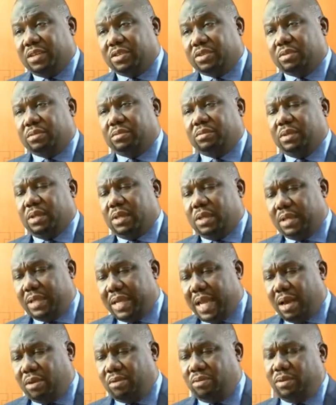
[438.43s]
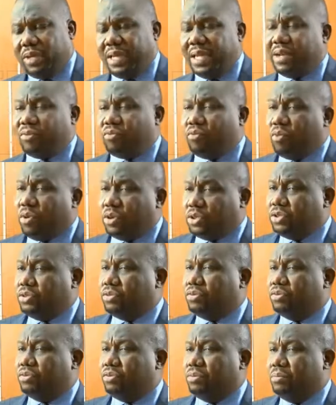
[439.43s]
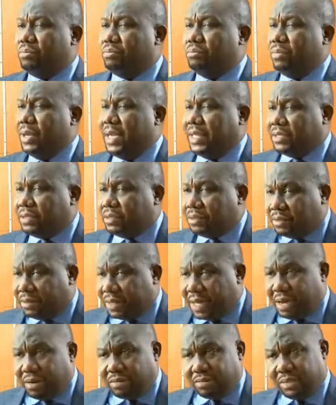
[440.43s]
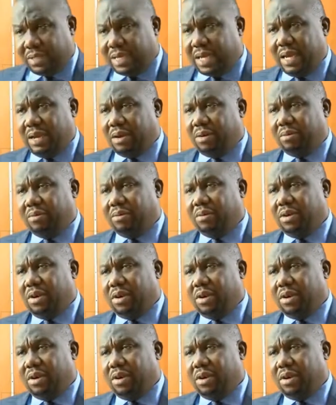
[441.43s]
So now, looking at what you met on ground now,